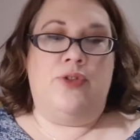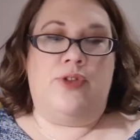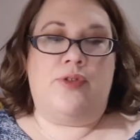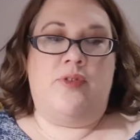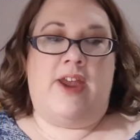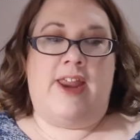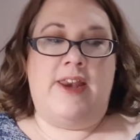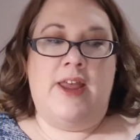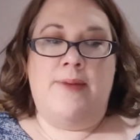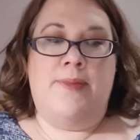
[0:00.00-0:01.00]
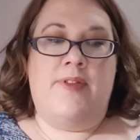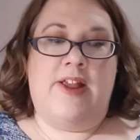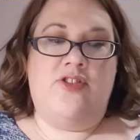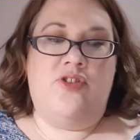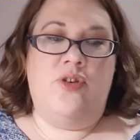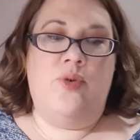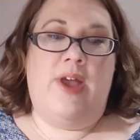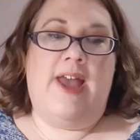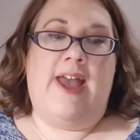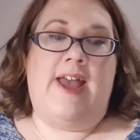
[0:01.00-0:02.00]
on the screen, but they do
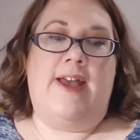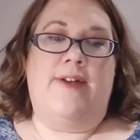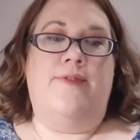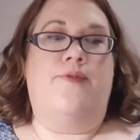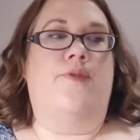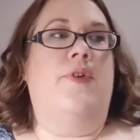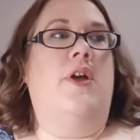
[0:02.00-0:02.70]
have